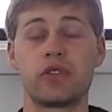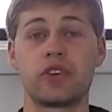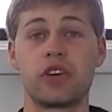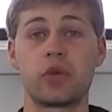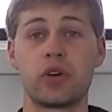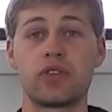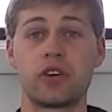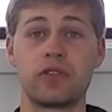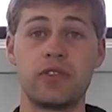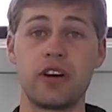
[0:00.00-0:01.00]
for another one of
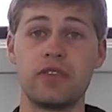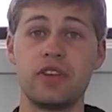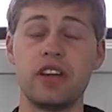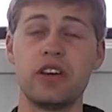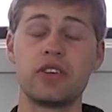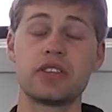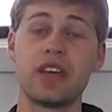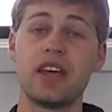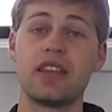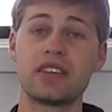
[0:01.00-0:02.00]
our fun videos.
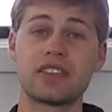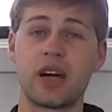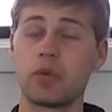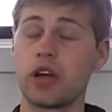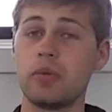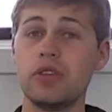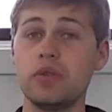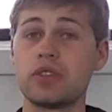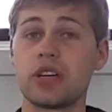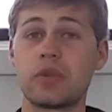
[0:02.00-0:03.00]
This time we're going to be
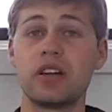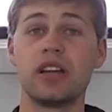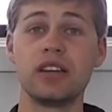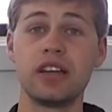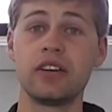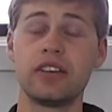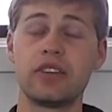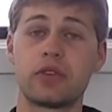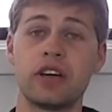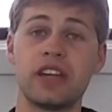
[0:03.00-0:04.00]
doing something a little
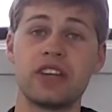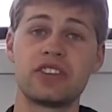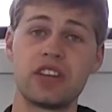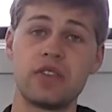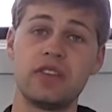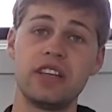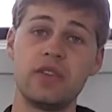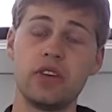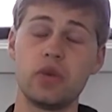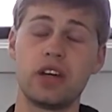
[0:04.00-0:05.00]
different. Instead of
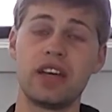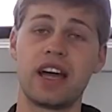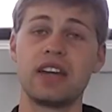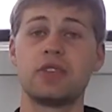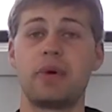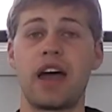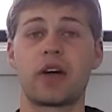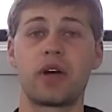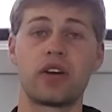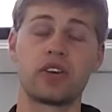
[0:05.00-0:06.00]
giving you a nice
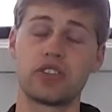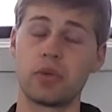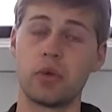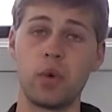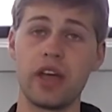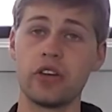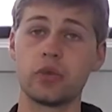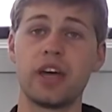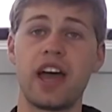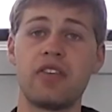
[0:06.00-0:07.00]
background on some of the whales
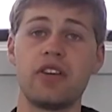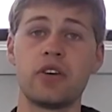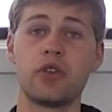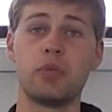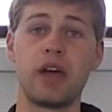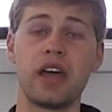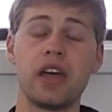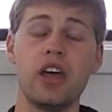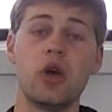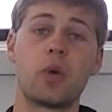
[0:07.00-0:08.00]
we have here in the bay,
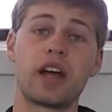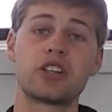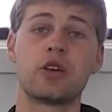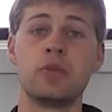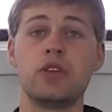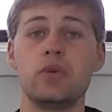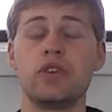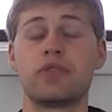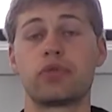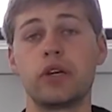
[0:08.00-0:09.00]
we're actually going to be
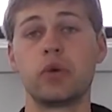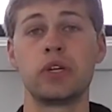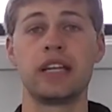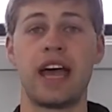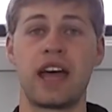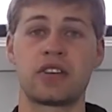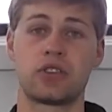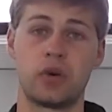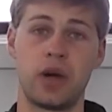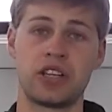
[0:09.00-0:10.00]
doing frequently
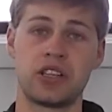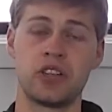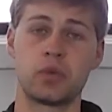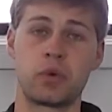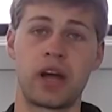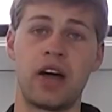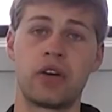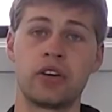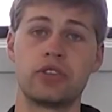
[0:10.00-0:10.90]
asked questions when we're out on